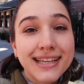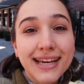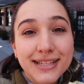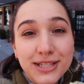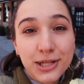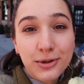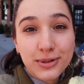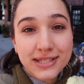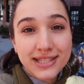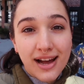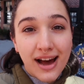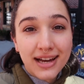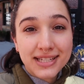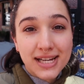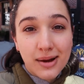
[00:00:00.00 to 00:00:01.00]
Guess who was
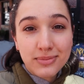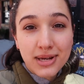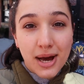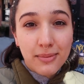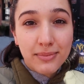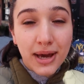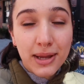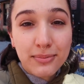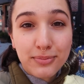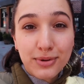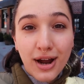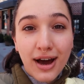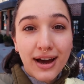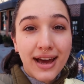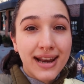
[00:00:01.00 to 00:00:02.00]
not a dum-dum and
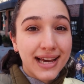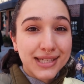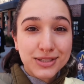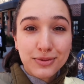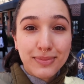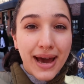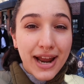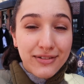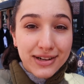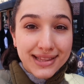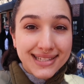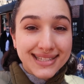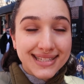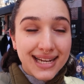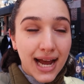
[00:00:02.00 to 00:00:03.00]
brought an extra battery
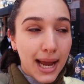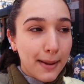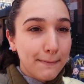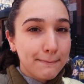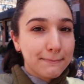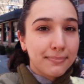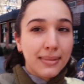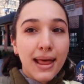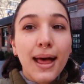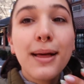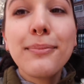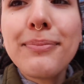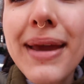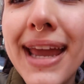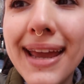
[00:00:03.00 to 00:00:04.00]
this time?
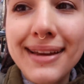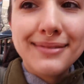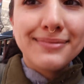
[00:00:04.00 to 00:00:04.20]
Me!